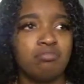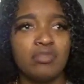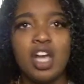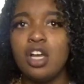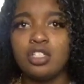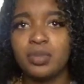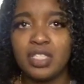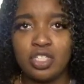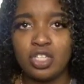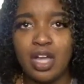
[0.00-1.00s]

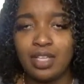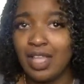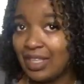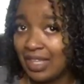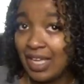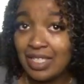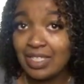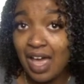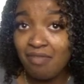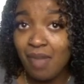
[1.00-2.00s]
100% dry. Like the
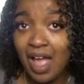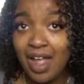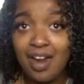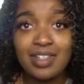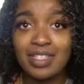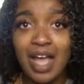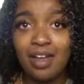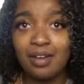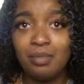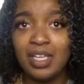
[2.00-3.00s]
inside of my hair is not
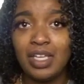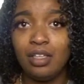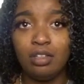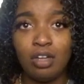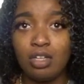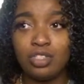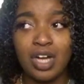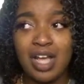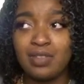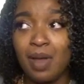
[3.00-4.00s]
gonna be, you know,
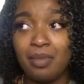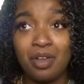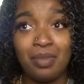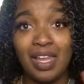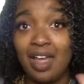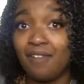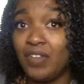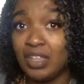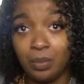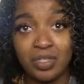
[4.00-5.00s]
dry. It's probably gonna be like
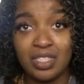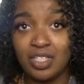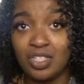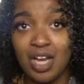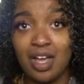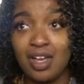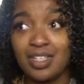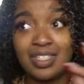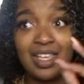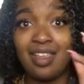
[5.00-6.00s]
50% dry,
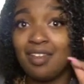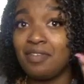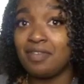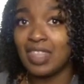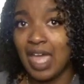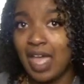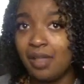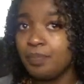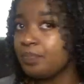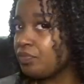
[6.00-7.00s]
honestly, if
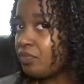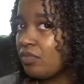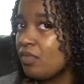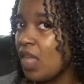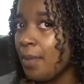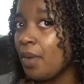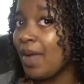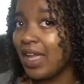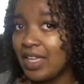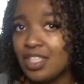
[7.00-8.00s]
that. But
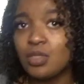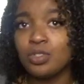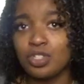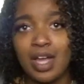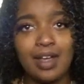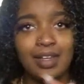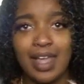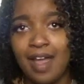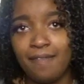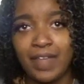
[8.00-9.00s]
my ends will dry a
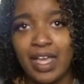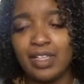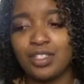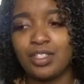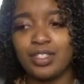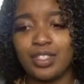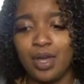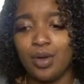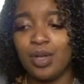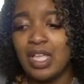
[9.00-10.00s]
lot faster.
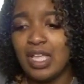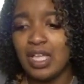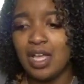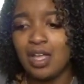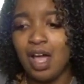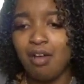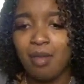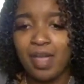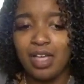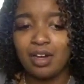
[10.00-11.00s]
So I'll
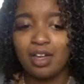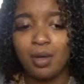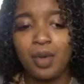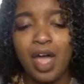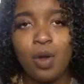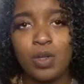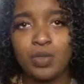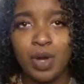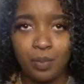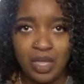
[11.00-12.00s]
come back in a couple
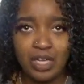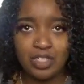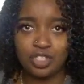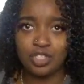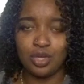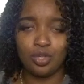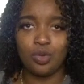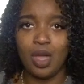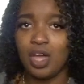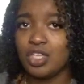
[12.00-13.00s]
hours when I'm ready to show you
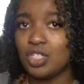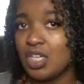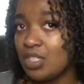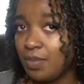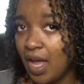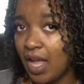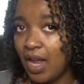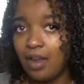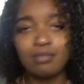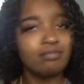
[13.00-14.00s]
how I stretch my
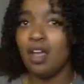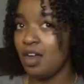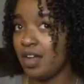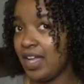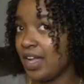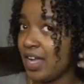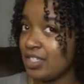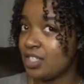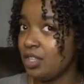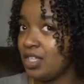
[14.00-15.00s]
hair. Okay
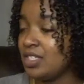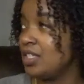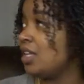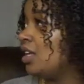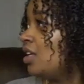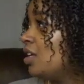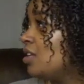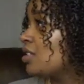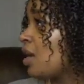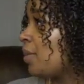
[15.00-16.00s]
guys, so this
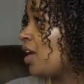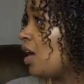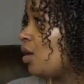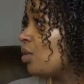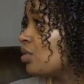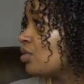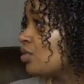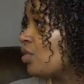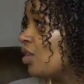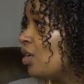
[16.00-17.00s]
is how many
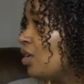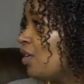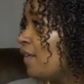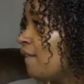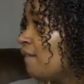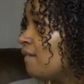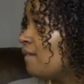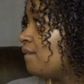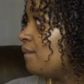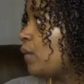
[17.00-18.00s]
hours?
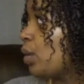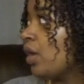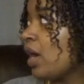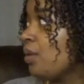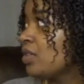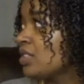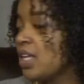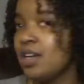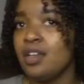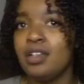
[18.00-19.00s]
4 hours
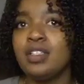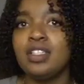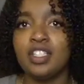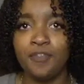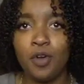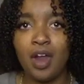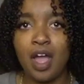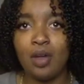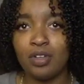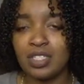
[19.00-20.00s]
later? This is 4
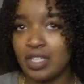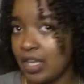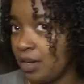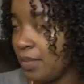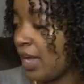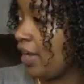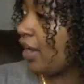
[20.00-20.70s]
hours later. My hair